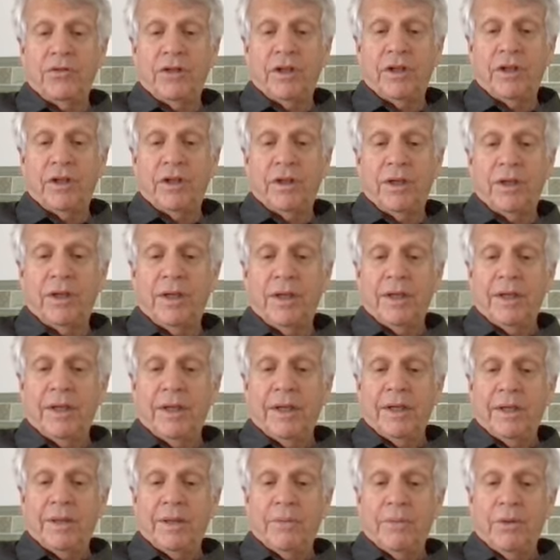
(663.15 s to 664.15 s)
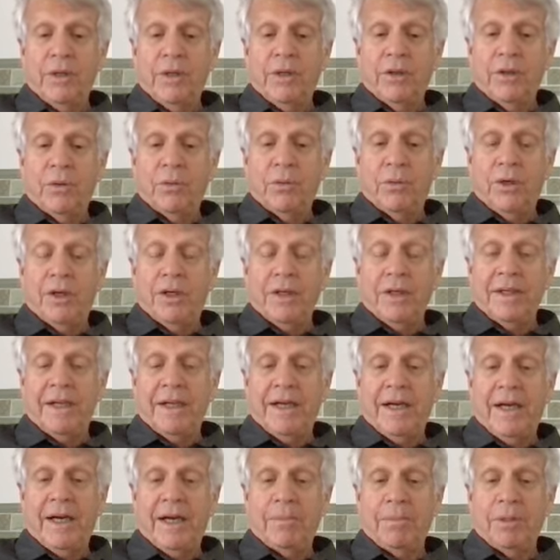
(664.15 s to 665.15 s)
that we don't want to
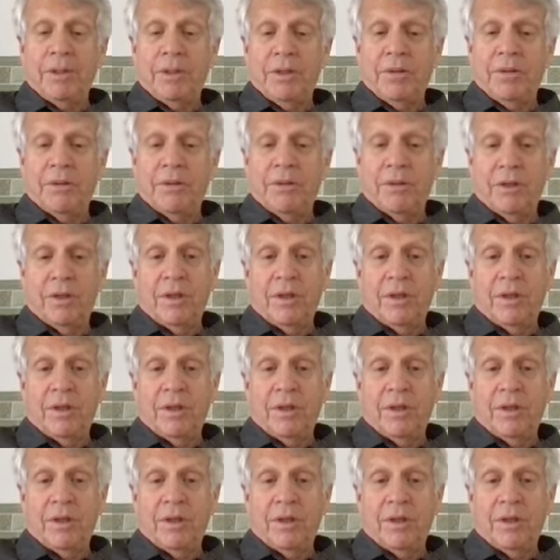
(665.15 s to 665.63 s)
happen,